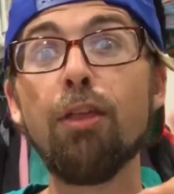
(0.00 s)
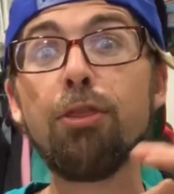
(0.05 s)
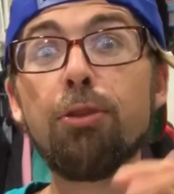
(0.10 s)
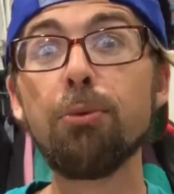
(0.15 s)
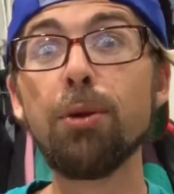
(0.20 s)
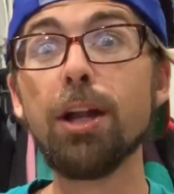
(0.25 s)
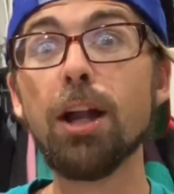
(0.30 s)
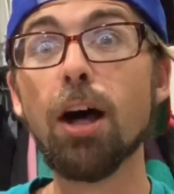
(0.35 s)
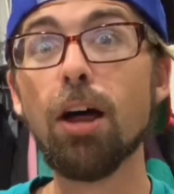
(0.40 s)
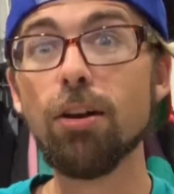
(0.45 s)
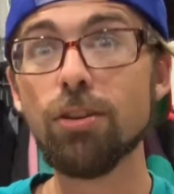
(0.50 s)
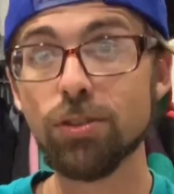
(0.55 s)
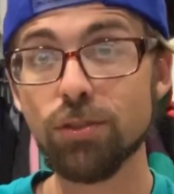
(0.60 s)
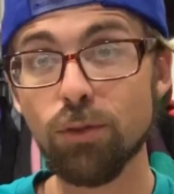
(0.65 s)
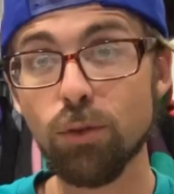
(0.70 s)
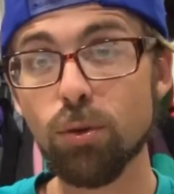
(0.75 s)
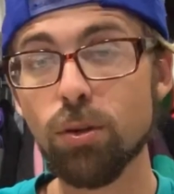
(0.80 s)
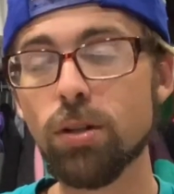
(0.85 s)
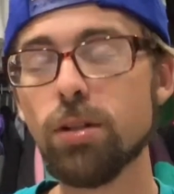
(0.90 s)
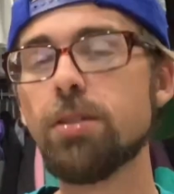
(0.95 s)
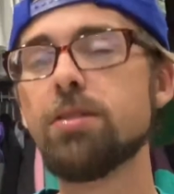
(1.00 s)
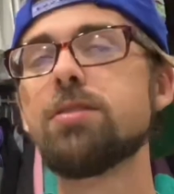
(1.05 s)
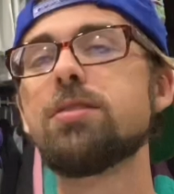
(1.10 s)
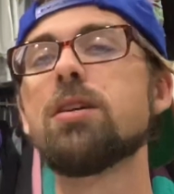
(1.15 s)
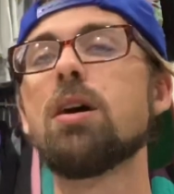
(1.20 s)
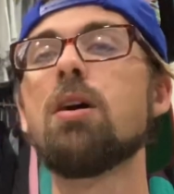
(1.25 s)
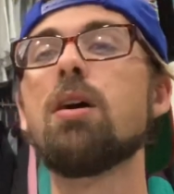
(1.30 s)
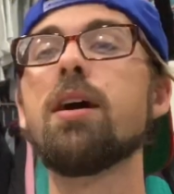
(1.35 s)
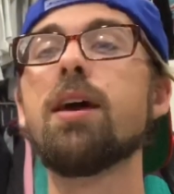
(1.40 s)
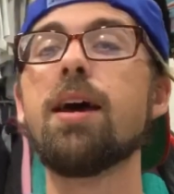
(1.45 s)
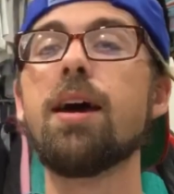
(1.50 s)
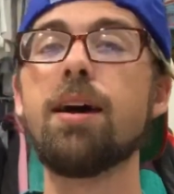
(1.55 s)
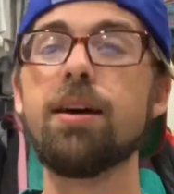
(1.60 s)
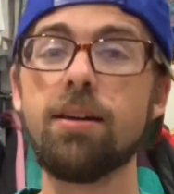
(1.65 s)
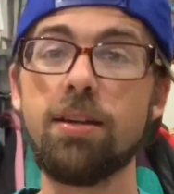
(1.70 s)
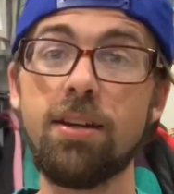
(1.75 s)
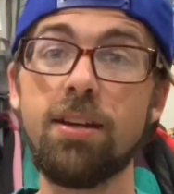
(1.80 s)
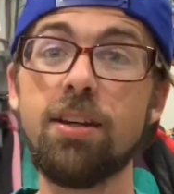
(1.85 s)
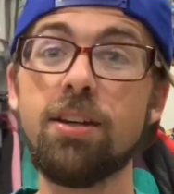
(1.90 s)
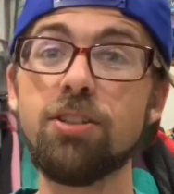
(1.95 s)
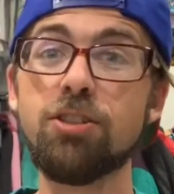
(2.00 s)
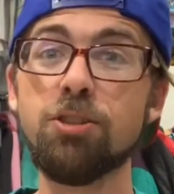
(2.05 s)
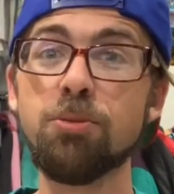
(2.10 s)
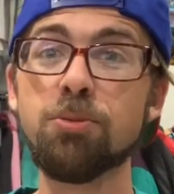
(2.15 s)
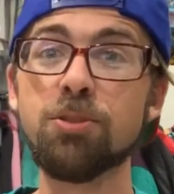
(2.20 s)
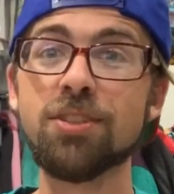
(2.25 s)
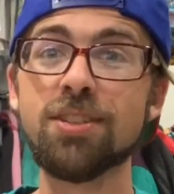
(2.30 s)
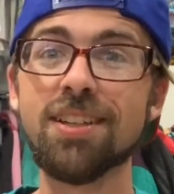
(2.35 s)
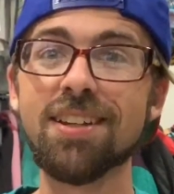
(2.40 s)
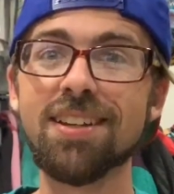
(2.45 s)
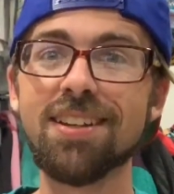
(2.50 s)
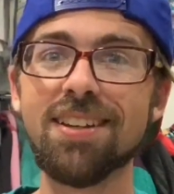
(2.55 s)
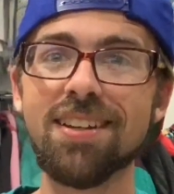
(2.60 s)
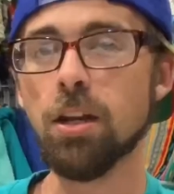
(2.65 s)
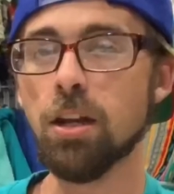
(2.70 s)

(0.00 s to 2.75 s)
$3 for. So yeah, super sick.